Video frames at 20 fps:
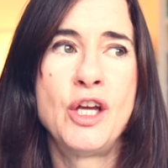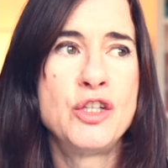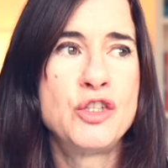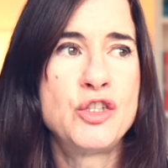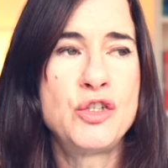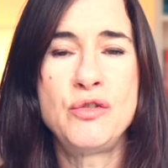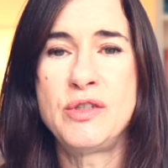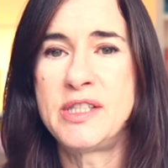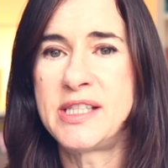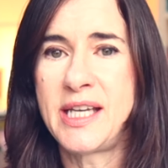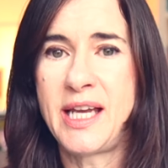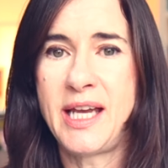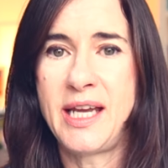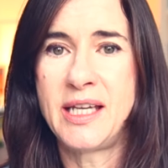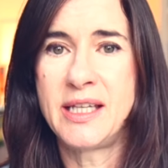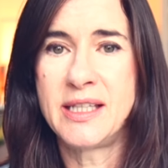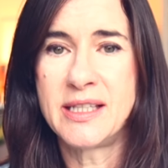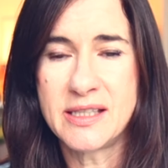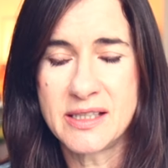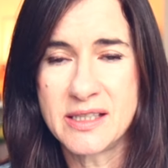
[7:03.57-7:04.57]
to,
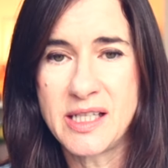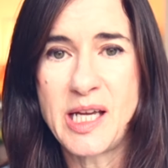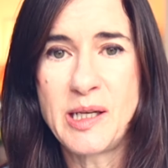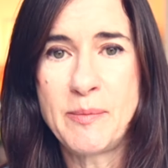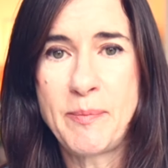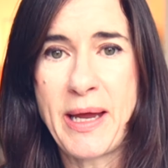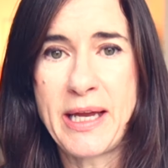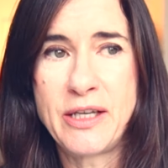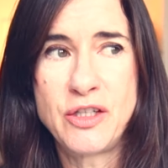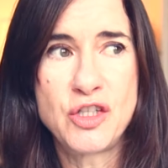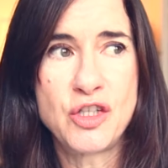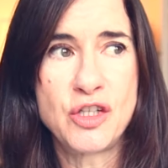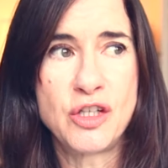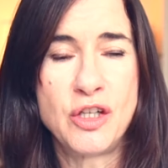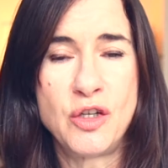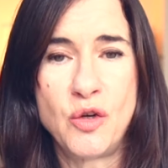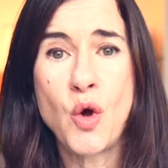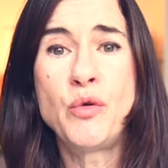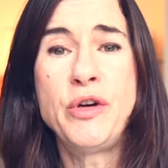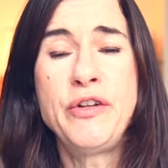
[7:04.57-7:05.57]
say, the state
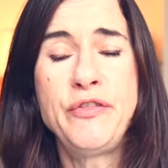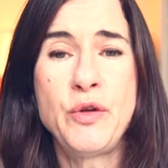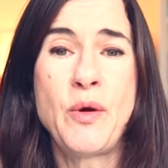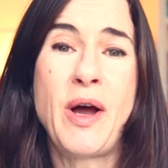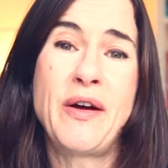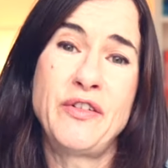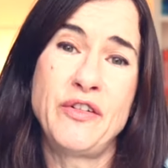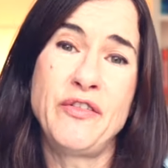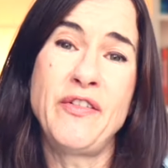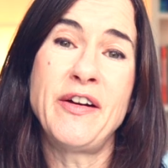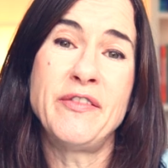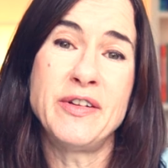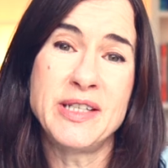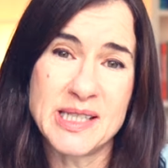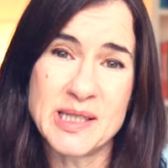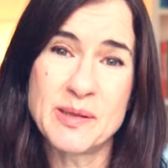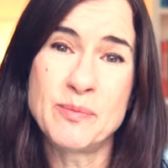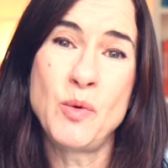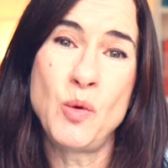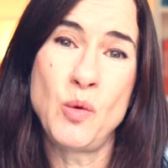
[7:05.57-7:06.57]
pension, or if you have a very
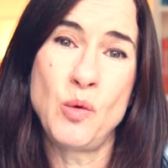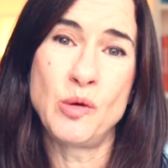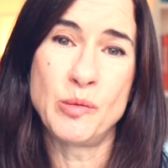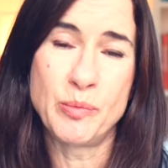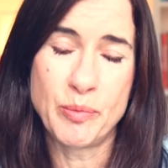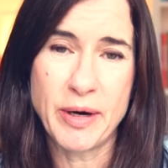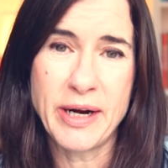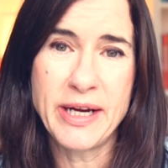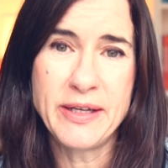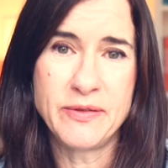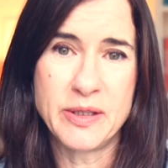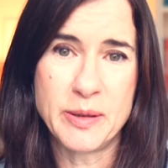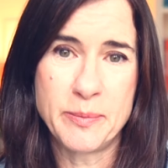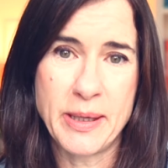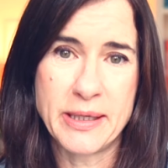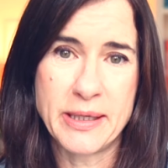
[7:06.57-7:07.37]
small private